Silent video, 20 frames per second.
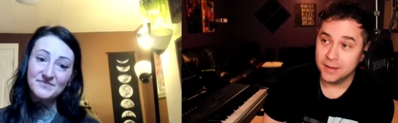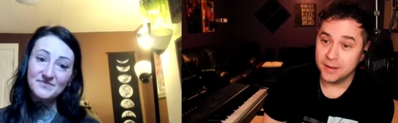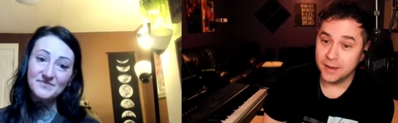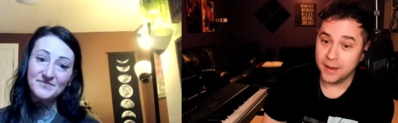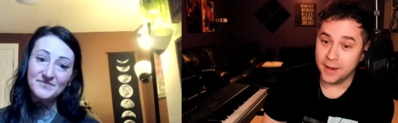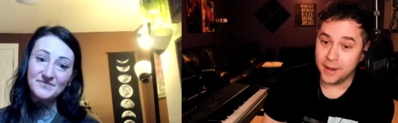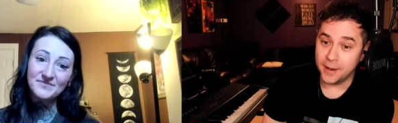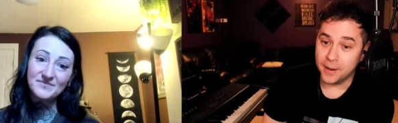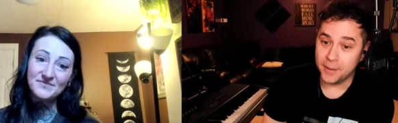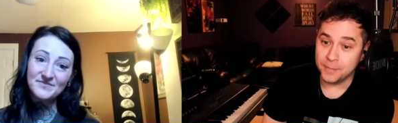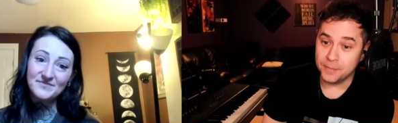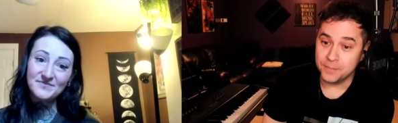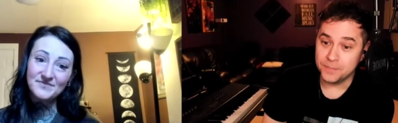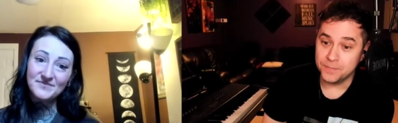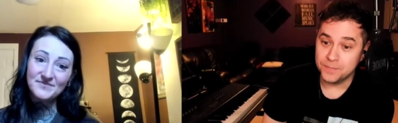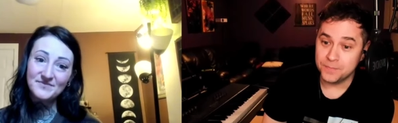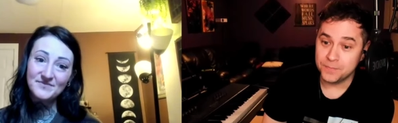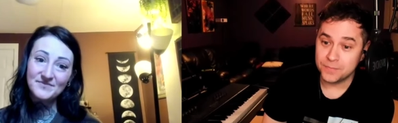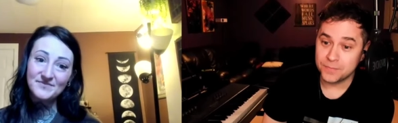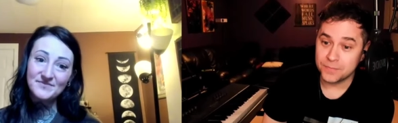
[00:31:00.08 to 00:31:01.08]
Speaker 1: Um,
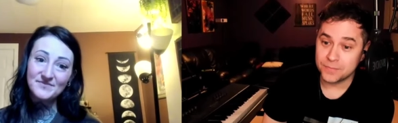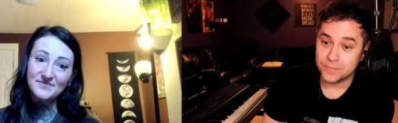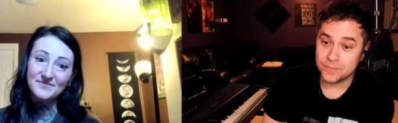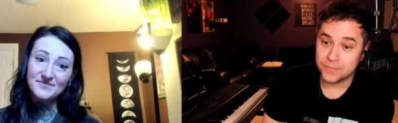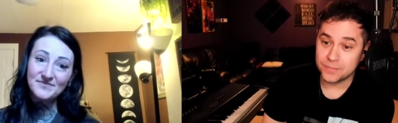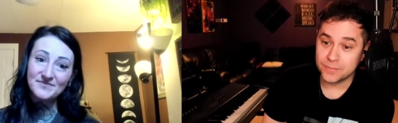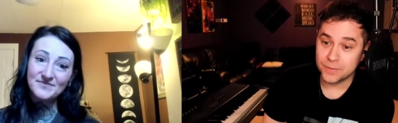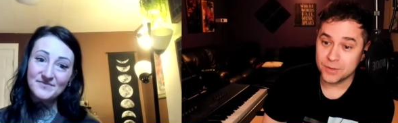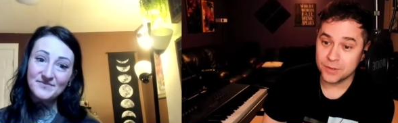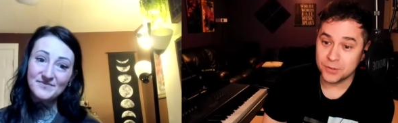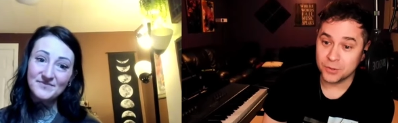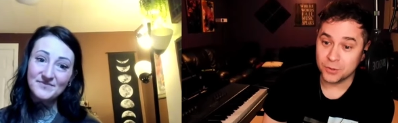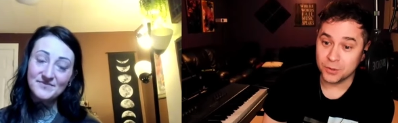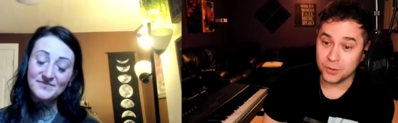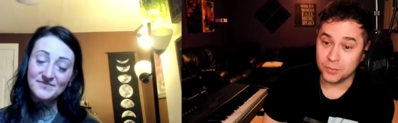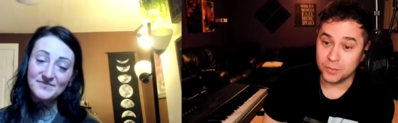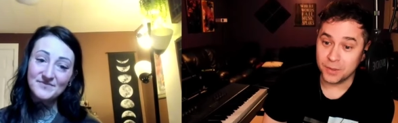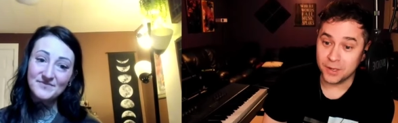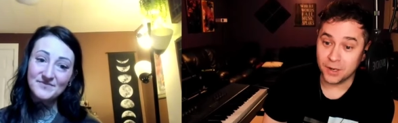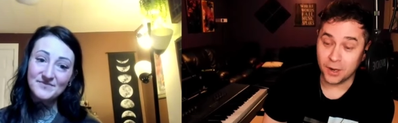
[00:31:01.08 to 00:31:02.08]
so
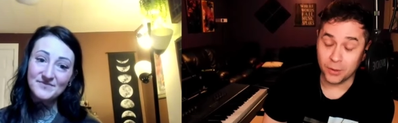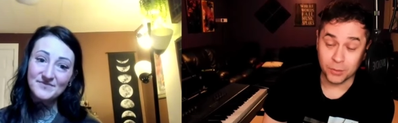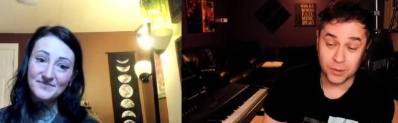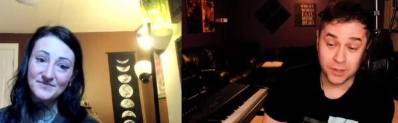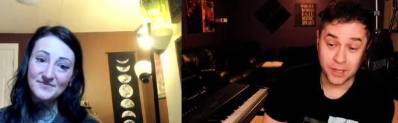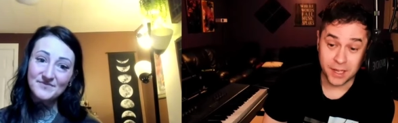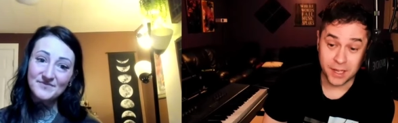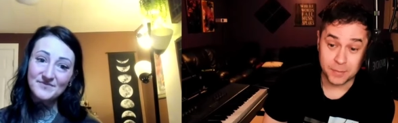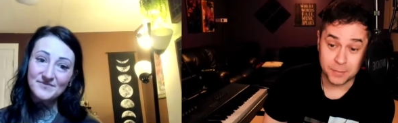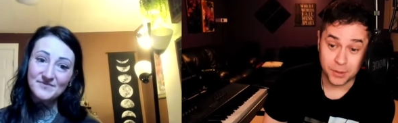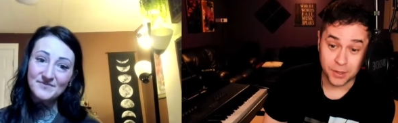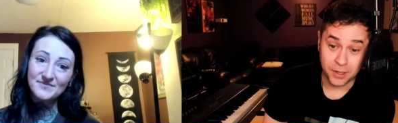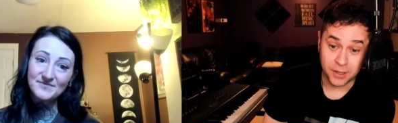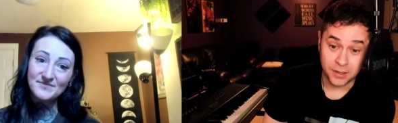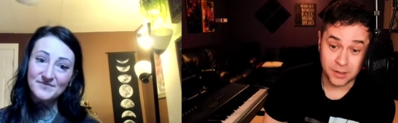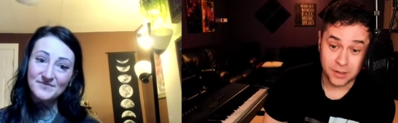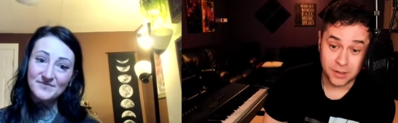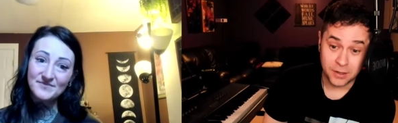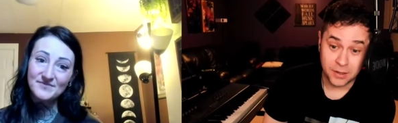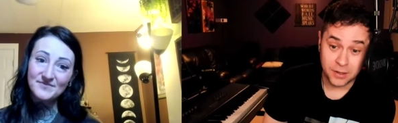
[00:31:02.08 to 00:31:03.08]
it may not relate, but
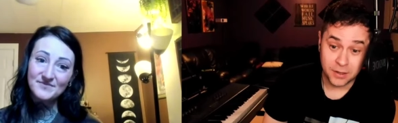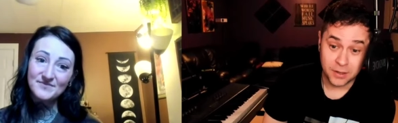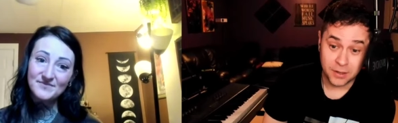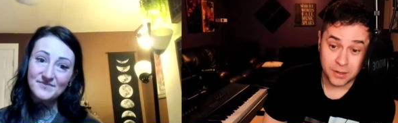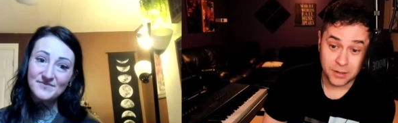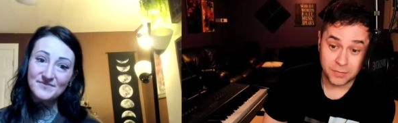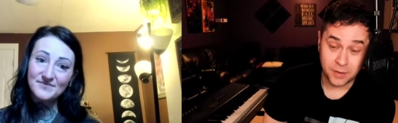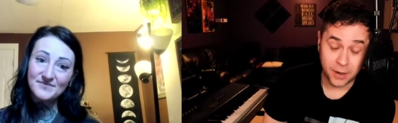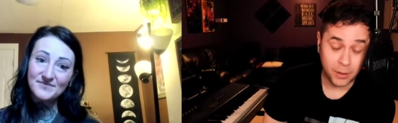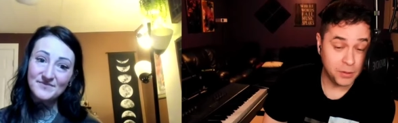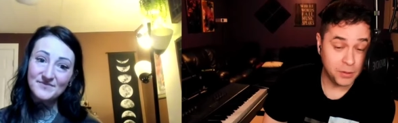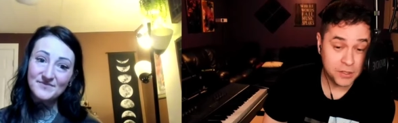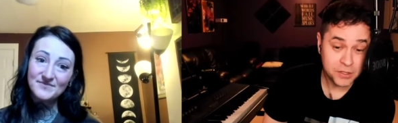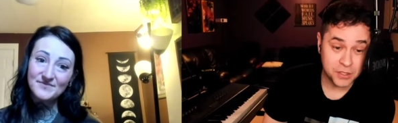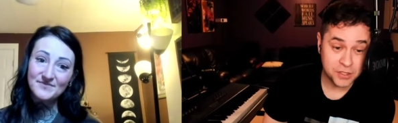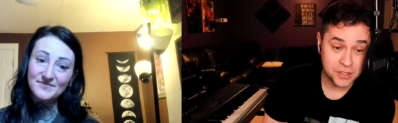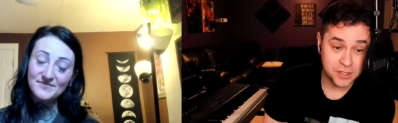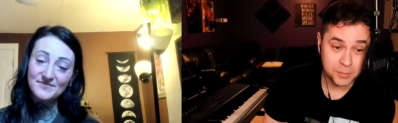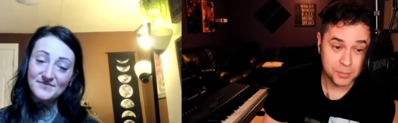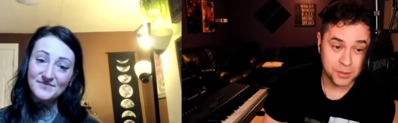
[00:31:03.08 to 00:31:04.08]
if I were to
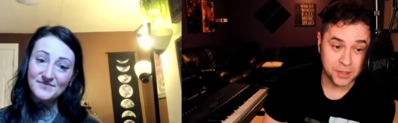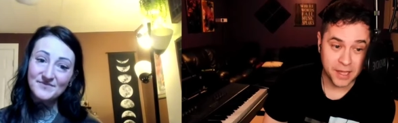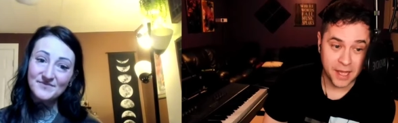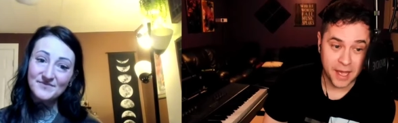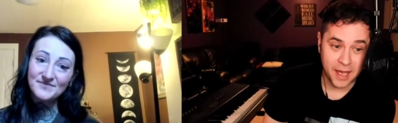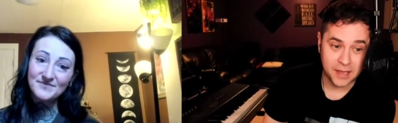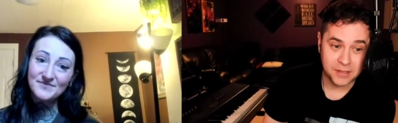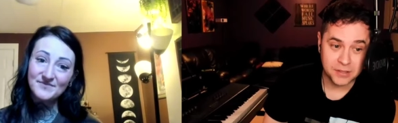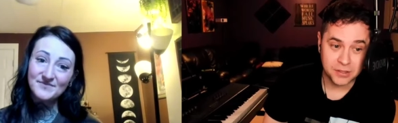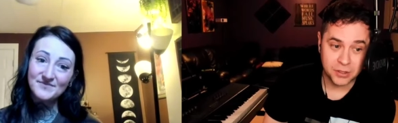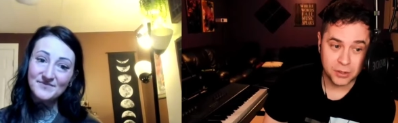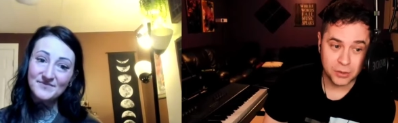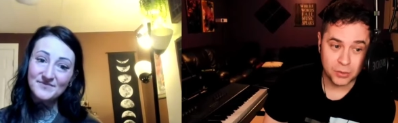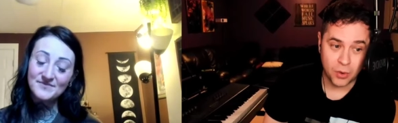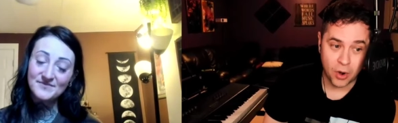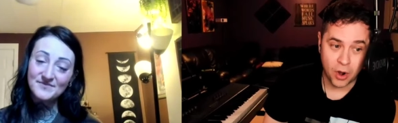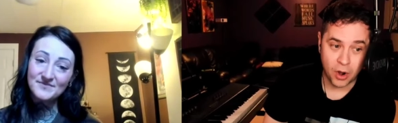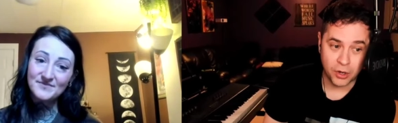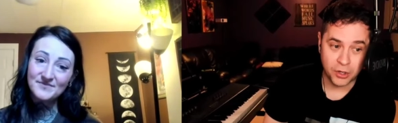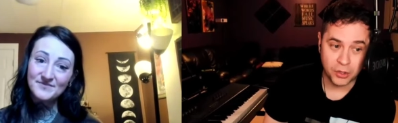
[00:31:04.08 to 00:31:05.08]
just simply ask
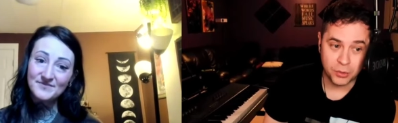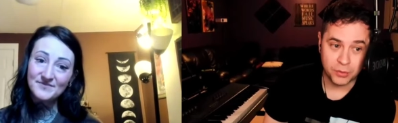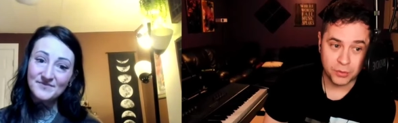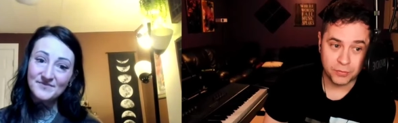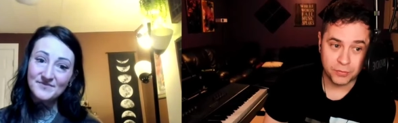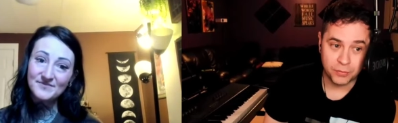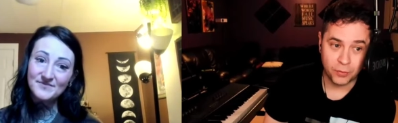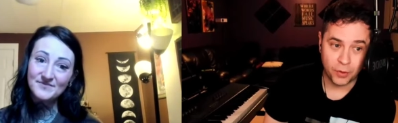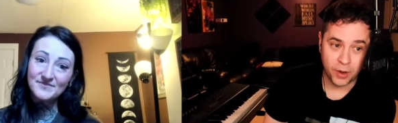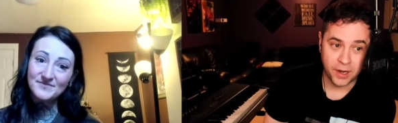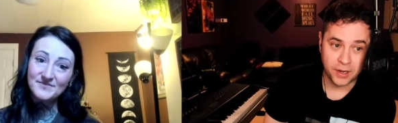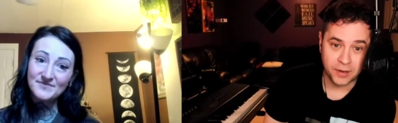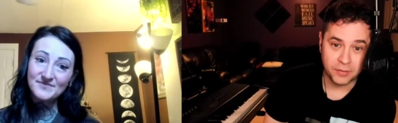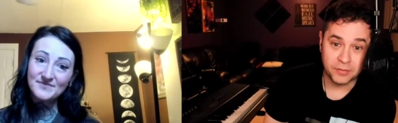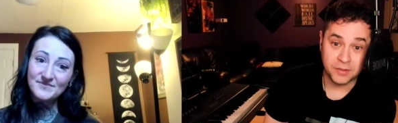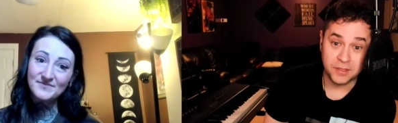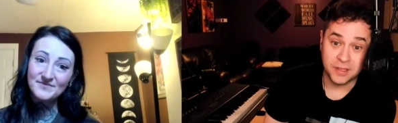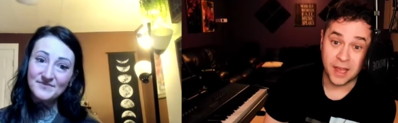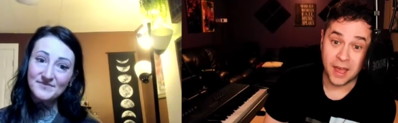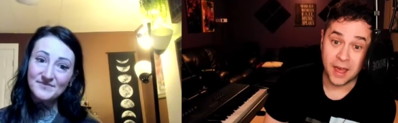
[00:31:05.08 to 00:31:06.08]
you, are you afraid
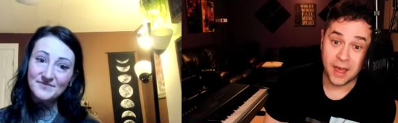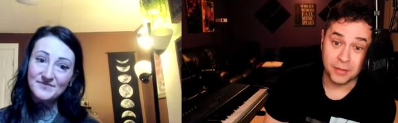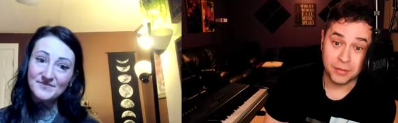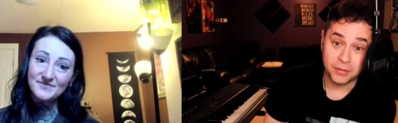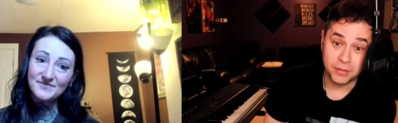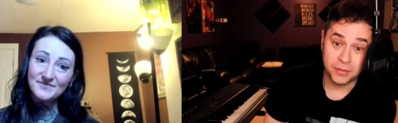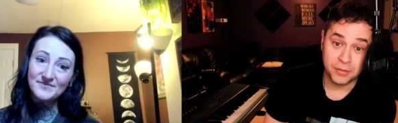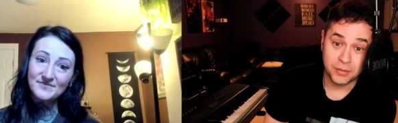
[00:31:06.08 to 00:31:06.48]
of death?